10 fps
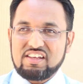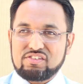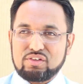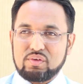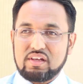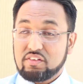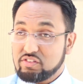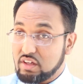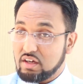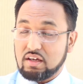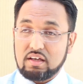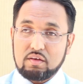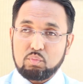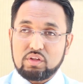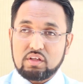So let's start
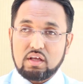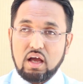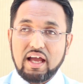with a